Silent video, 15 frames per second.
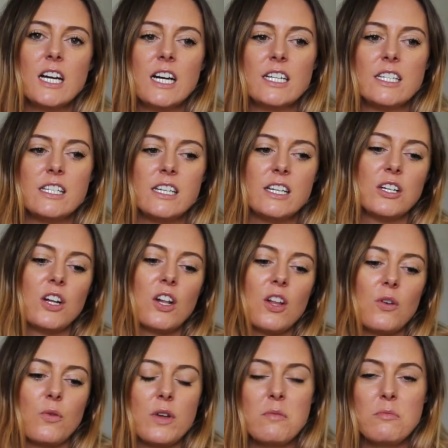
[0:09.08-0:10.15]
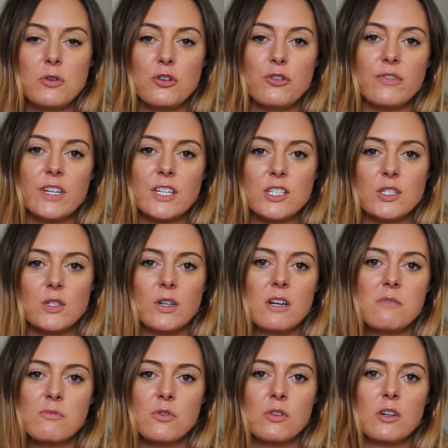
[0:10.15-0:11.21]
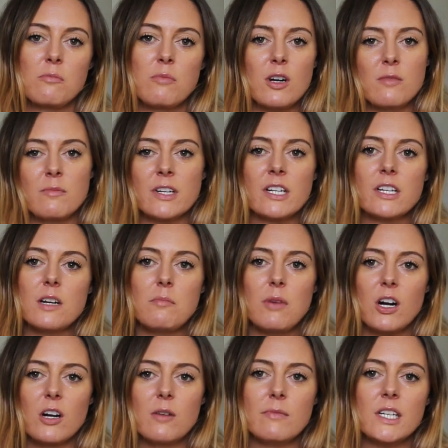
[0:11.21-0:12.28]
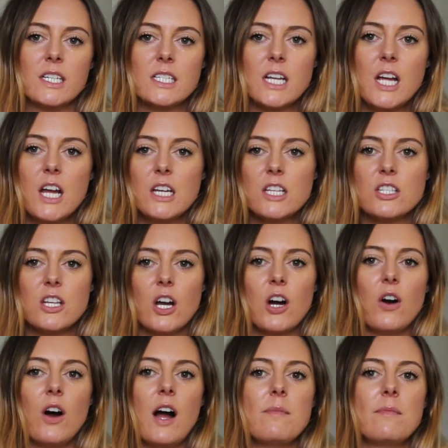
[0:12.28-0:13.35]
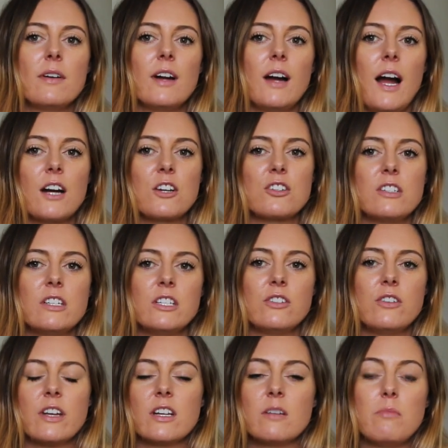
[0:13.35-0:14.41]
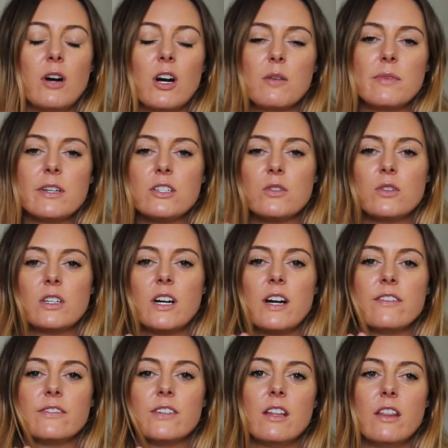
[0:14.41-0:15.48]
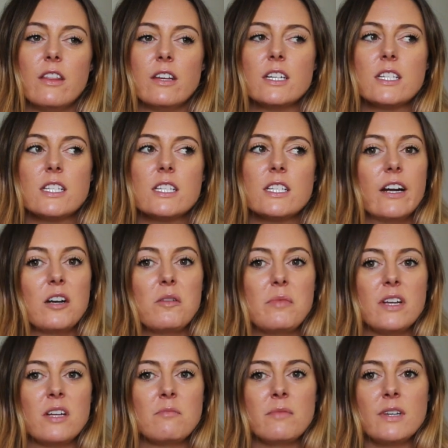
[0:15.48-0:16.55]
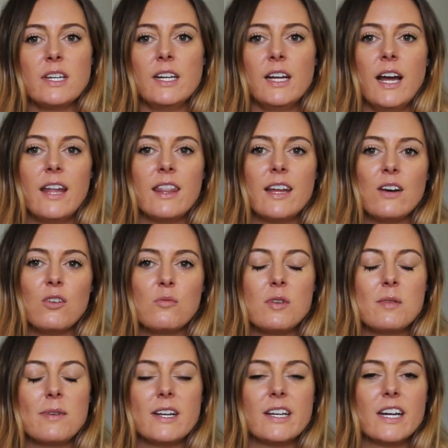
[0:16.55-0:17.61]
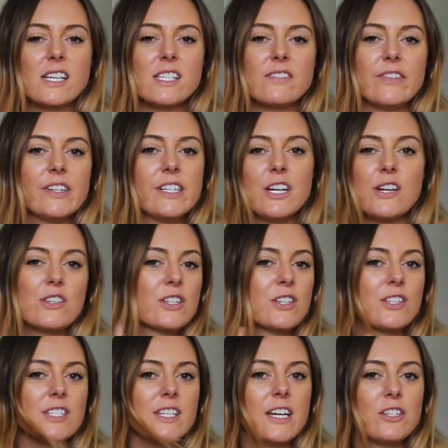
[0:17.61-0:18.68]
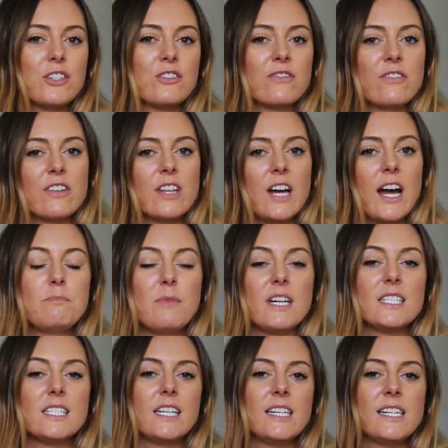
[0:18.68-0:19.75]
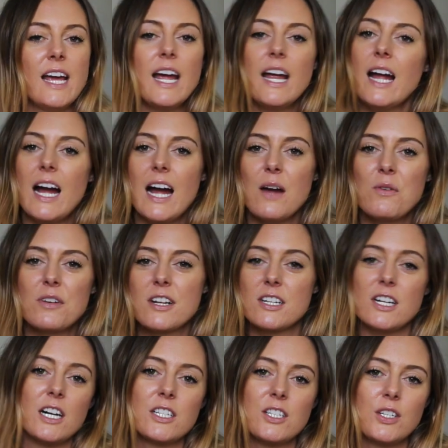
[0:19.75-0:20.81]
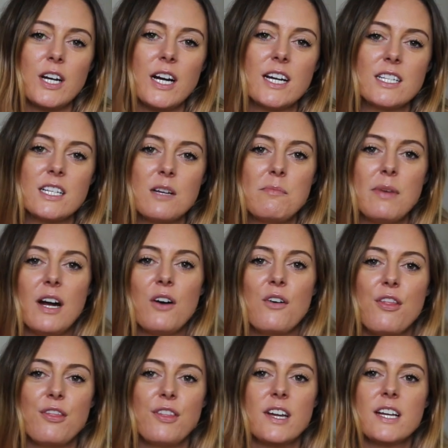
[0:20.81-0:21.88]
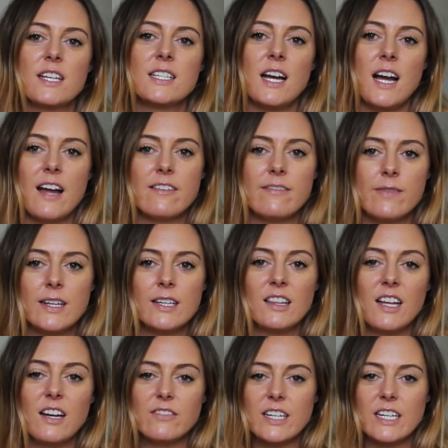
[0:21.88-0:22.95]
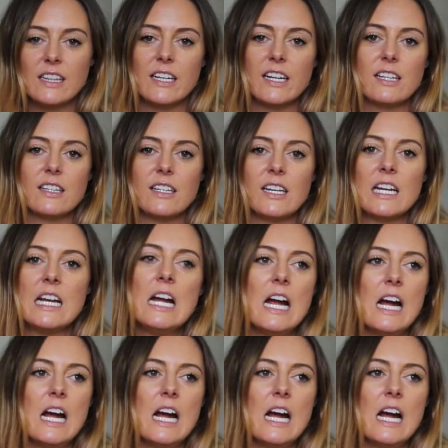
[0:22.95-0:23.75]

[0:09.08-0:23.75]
until we move into our more permanent apartment. So I'm actually doing an apartment tour of this Airbnb, and that will be my next video, so stay tuned for that. But today I want to talk to you guys about things that I've been loving lately.